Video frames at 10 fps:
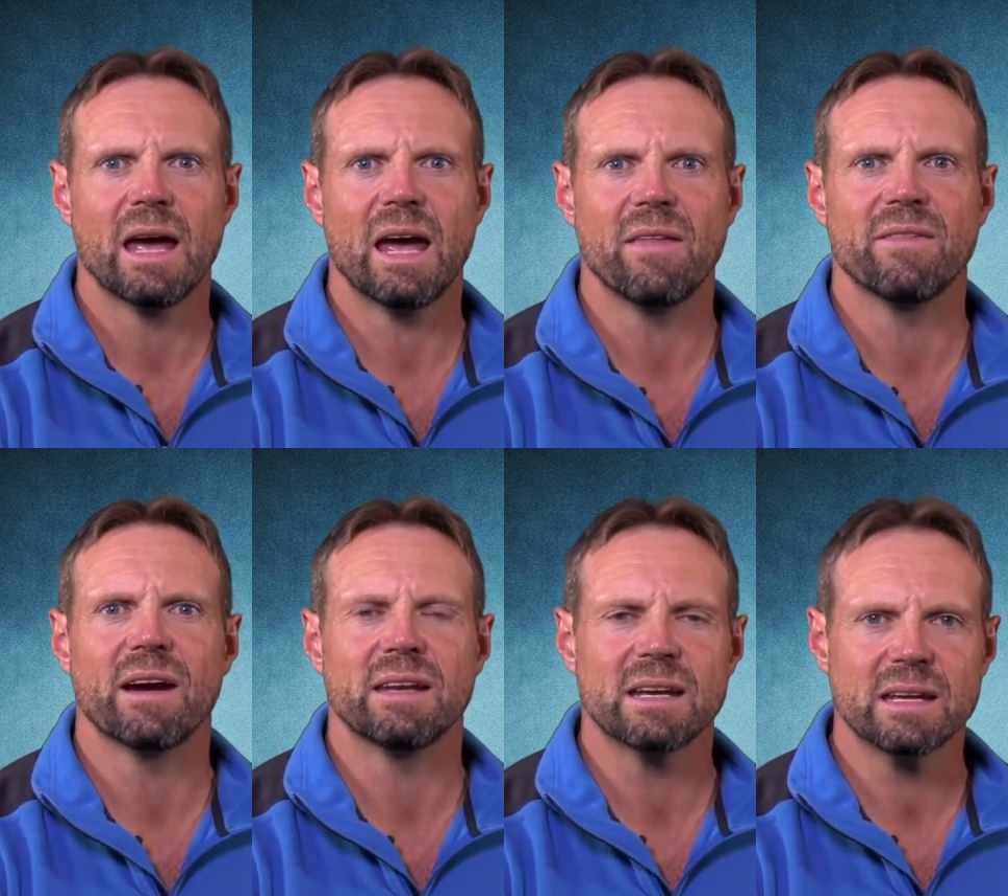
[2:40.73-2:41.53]
And the
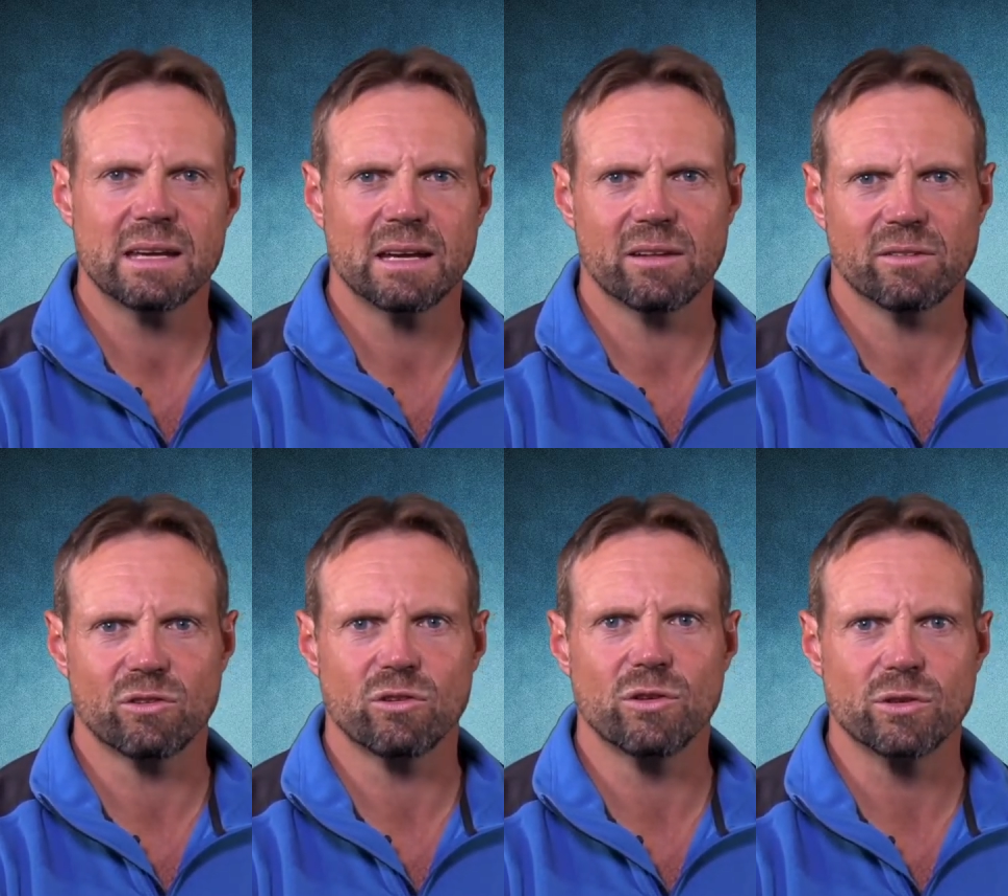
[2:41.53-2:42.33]
idea here is
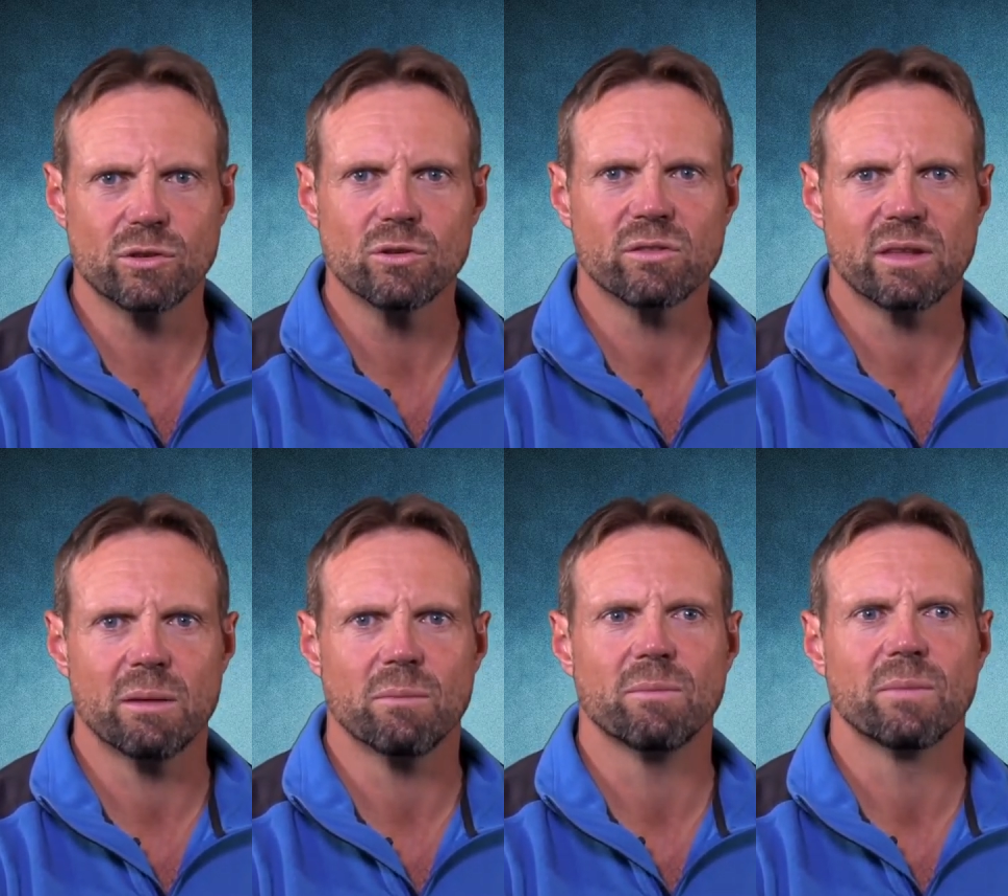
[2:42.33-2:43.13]
that you use
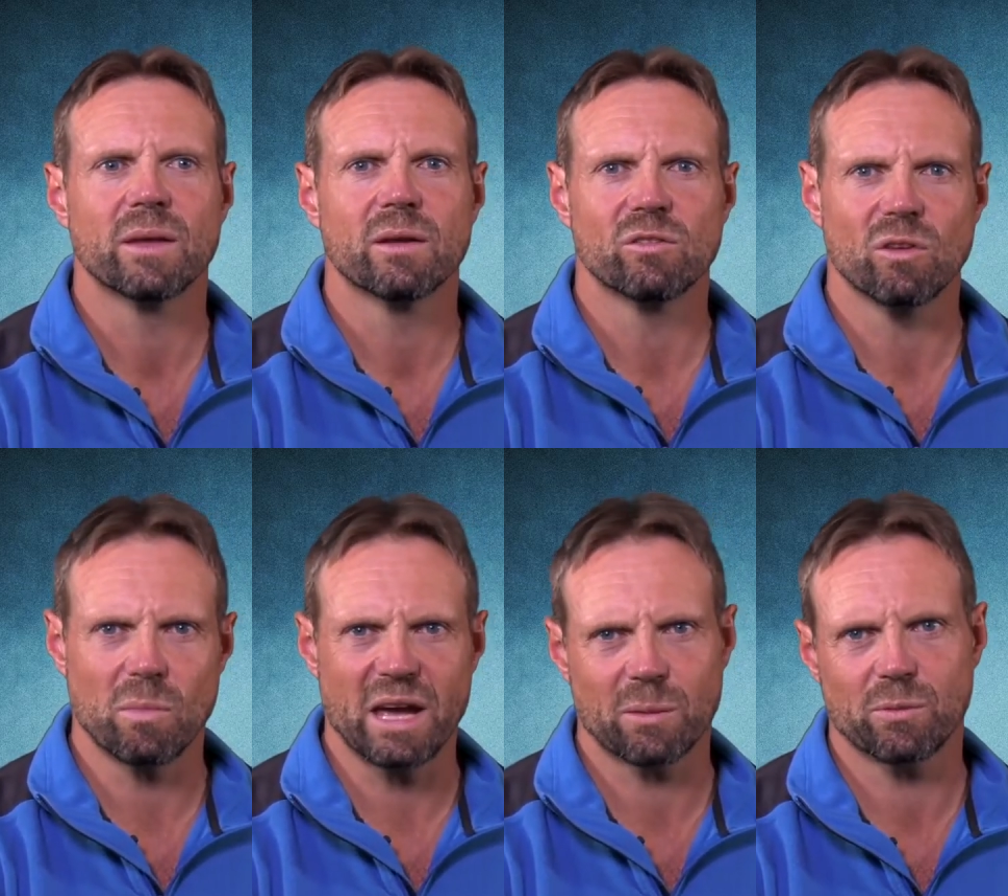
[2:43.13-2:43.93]
them to
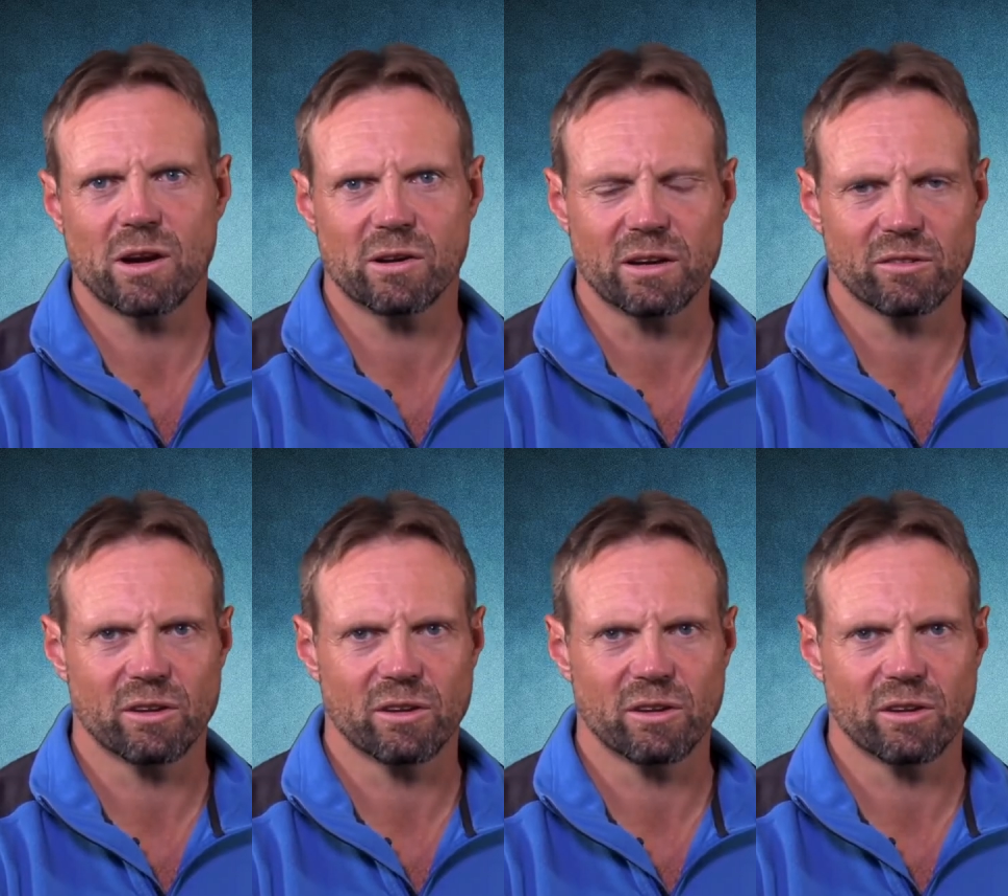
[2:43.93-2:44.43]
make progress.